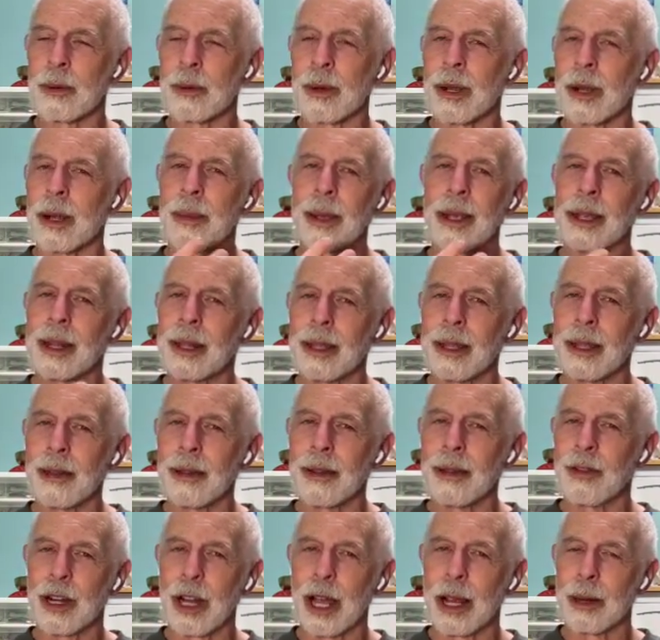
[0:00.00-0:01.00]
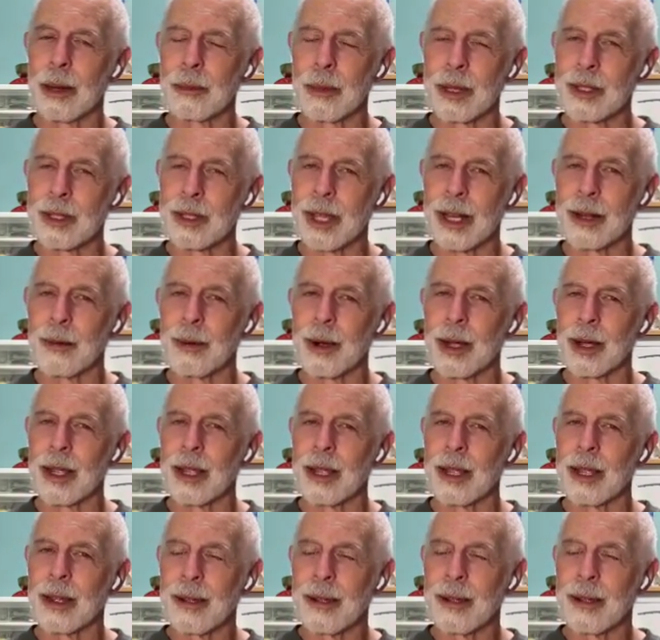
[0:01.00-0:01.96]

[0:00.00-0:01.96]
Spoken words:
well, I'm not going to leave for 9 months anyway.